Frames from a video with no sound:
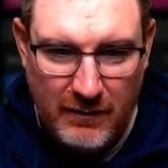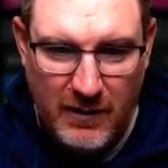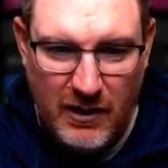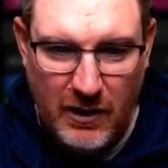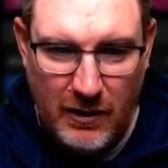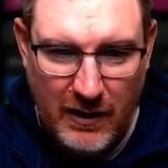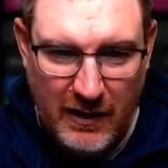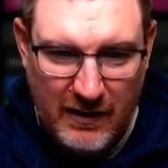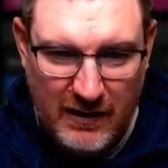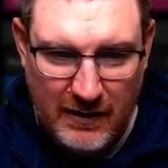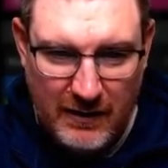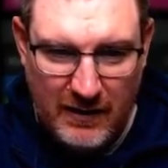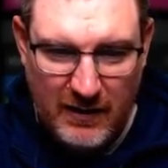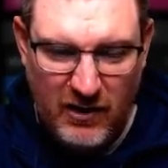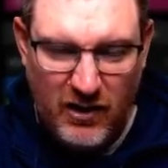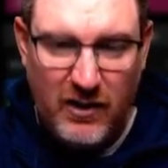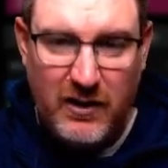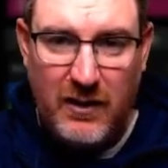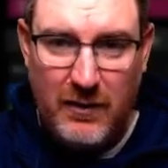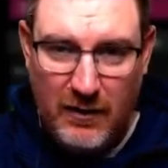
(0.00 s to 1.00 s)

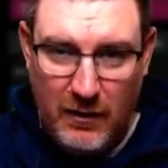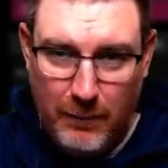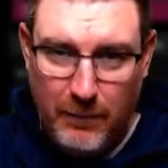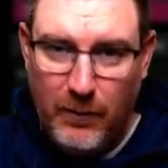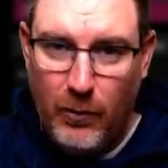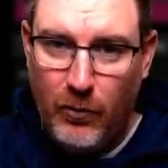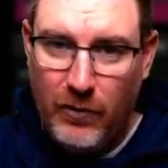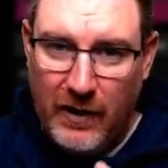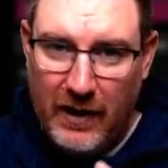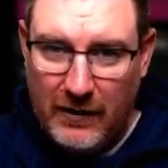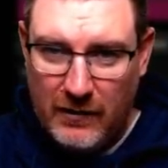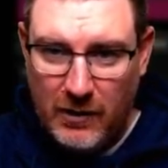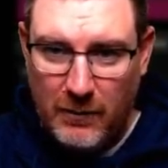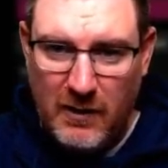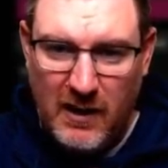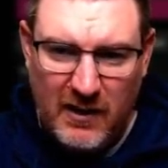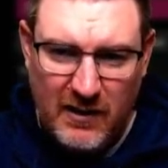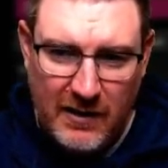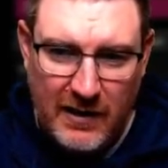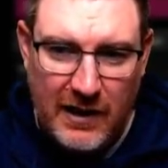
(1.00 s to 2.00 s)
You build that
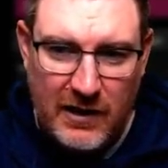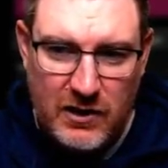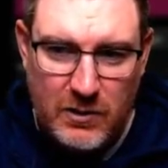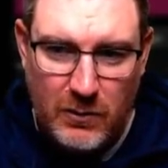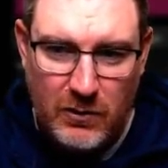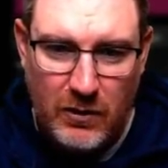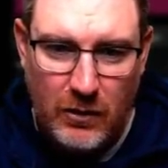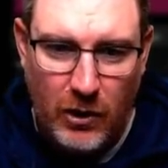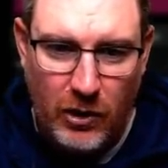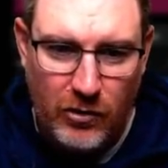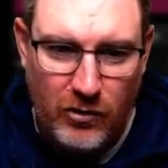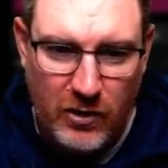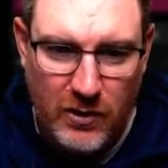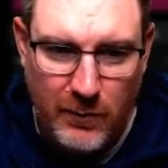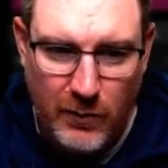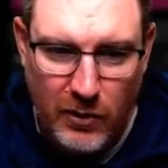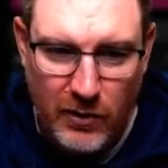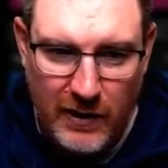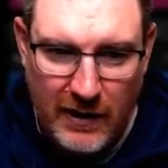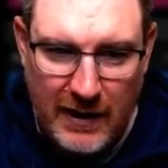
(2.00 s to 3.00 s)
connection with the local
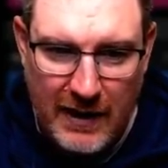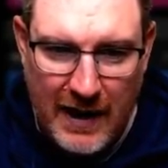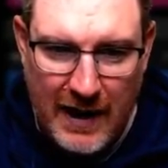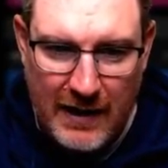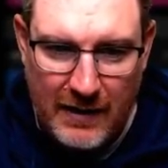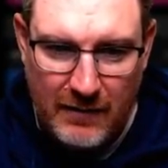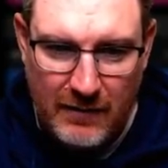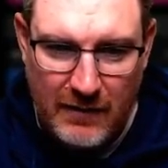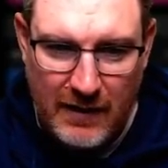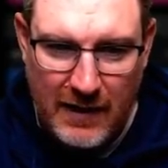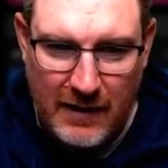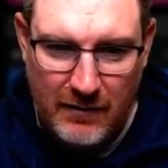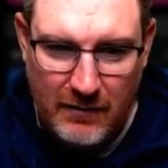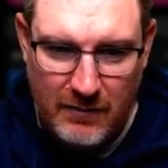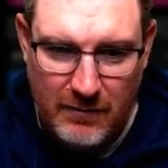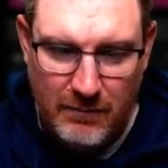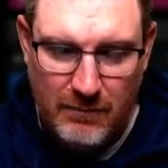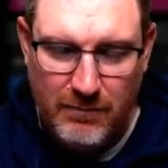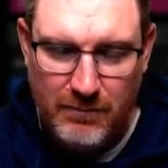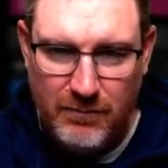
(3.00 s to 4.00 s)
community, and
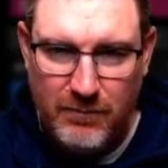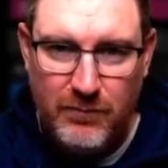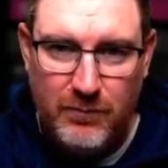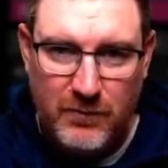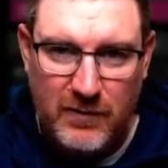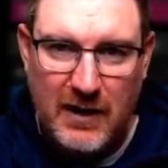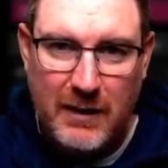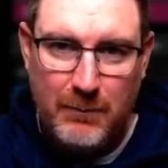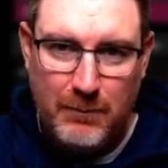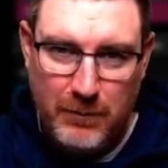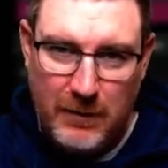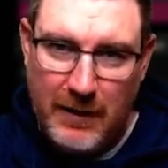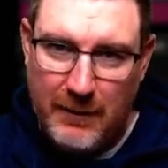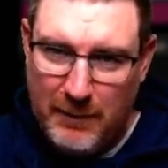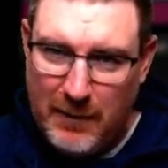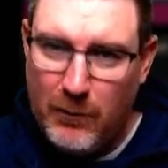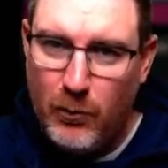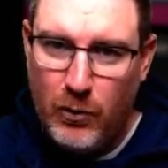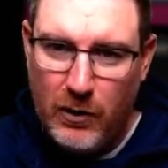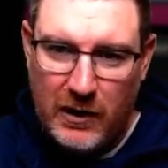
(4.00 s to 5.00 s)
like
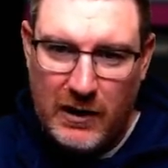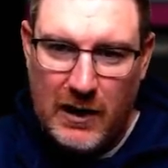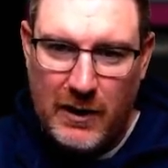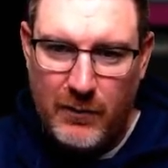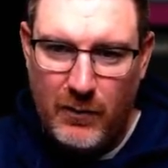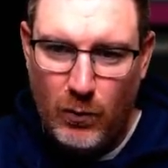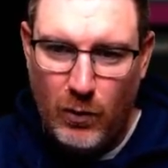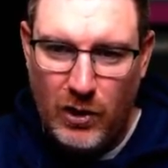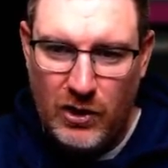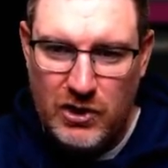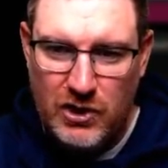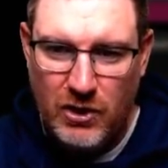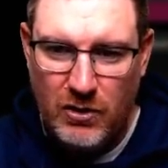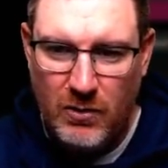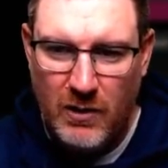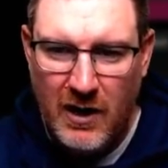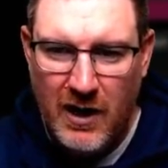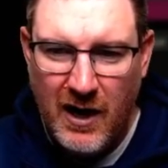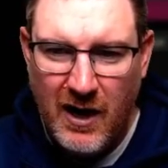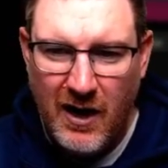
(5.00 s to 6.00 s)
people want to come and watch
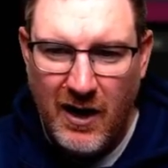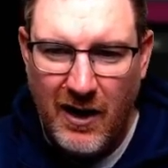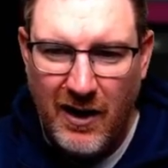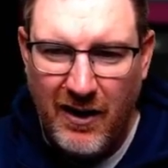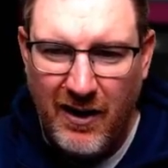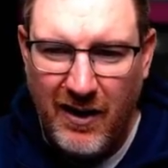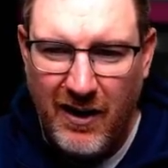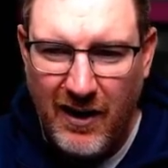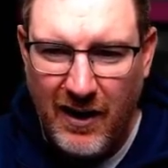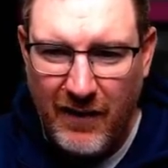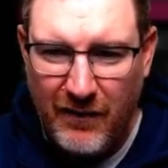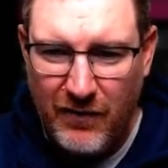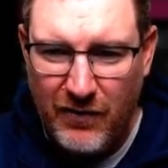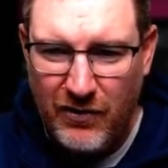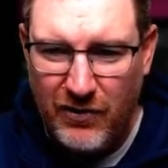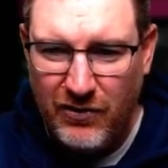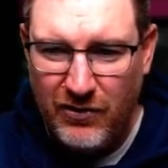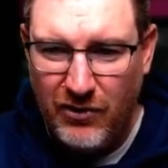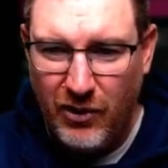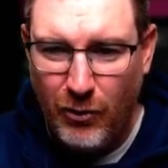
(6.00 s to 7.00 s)
you. I
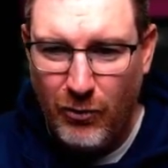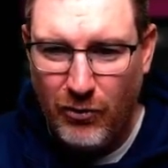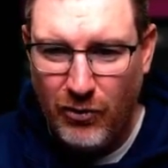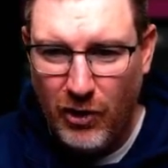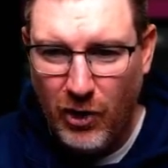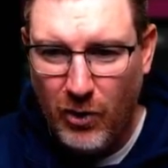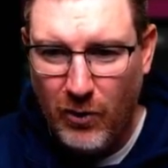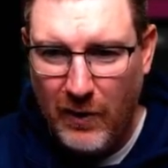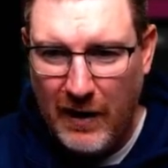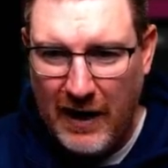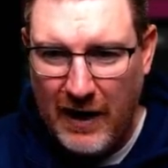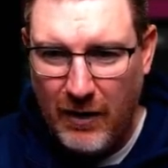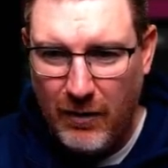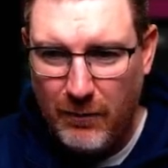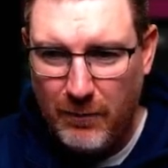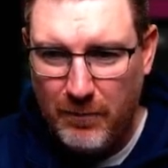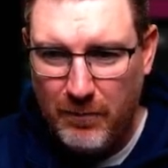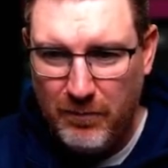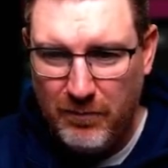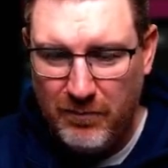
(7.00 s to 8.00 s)
don't know how.